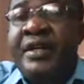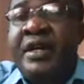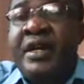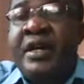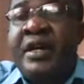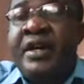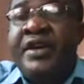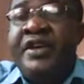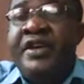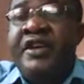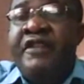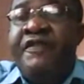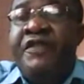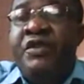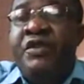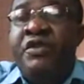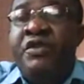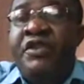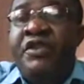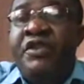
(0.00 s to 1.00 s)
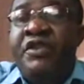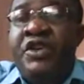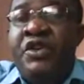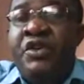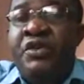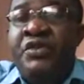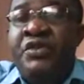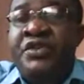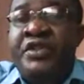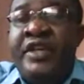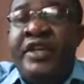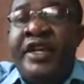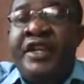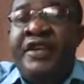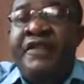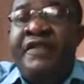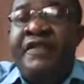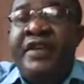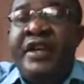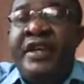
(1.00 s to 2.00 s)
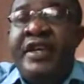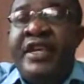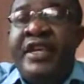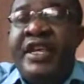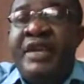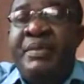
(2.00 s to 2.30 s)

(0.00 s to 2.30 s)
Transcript: If you use a different